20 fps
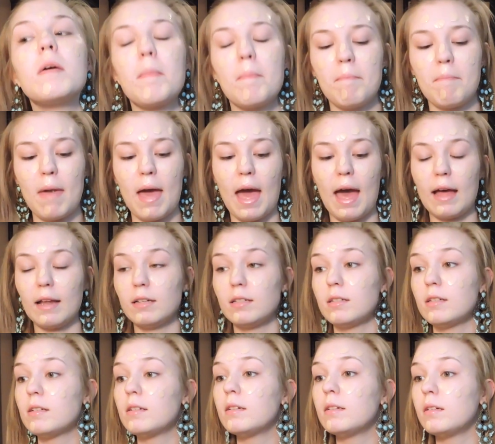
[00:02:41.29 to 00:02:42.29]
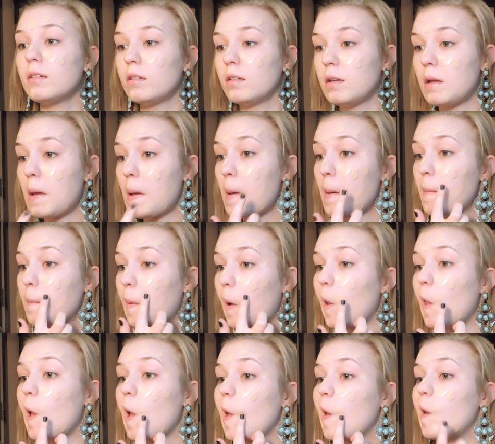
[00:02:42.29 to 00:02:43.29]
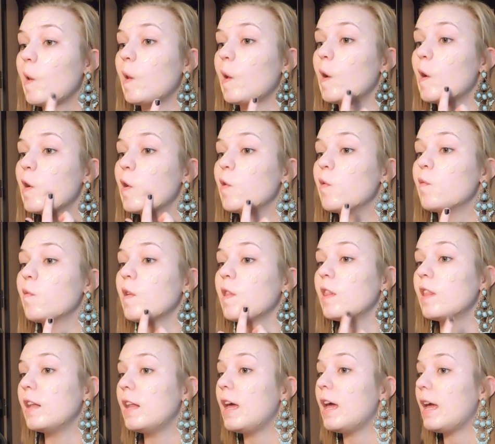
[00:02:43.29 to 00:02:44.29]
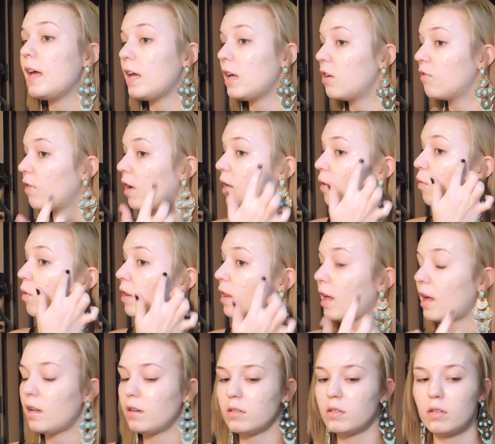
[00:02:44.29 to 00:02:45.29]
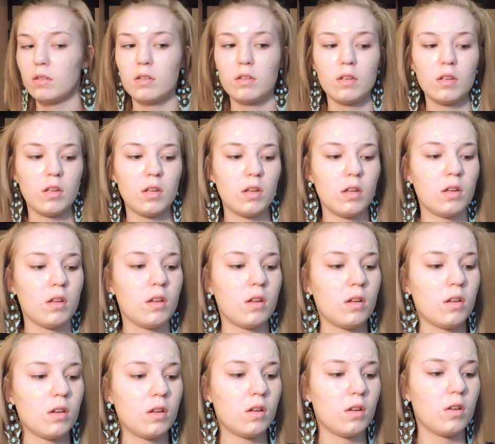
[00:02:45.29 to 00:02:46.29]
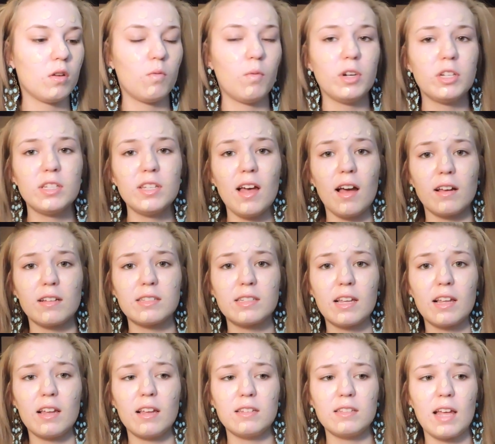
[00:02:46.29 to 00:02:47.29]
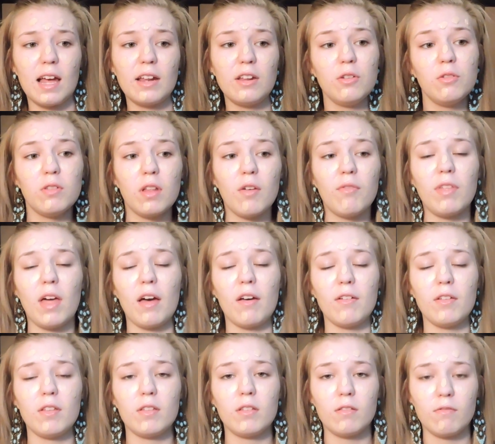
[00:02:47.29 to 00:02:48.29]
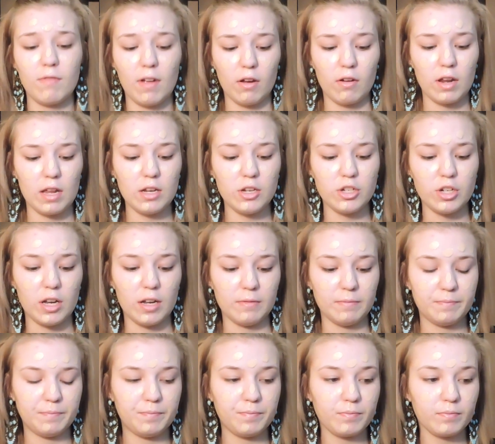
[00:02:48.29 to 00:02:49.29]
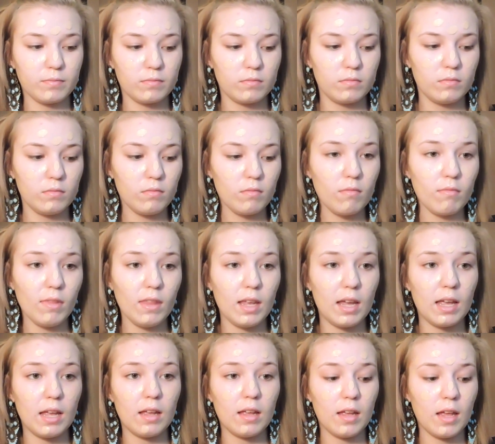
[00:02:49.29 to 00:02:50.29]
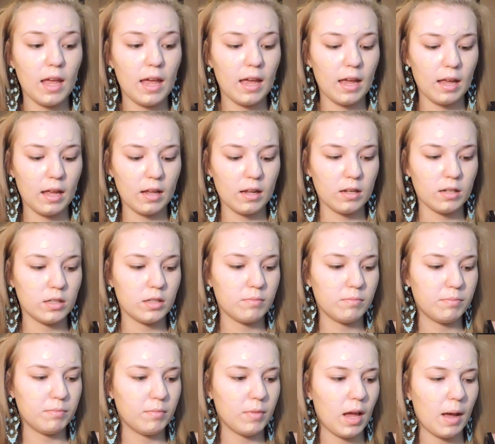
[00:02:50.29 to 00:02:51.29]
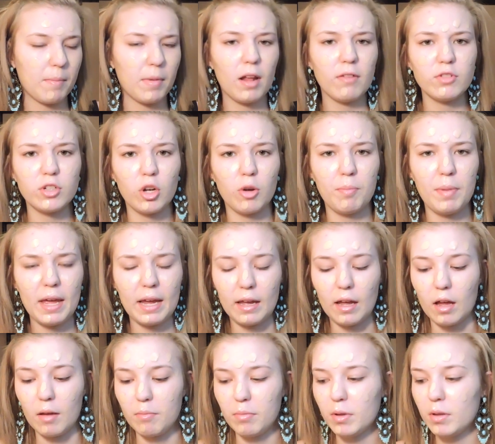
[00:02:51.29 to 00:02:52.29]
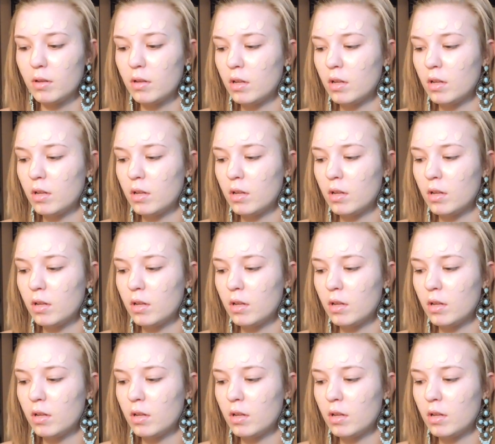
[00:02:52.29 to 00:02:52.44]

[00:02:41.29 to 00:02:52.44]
matte by the end of the day if I wore that, which sucks because I do love that foundation. And I'm gonna have to go pick up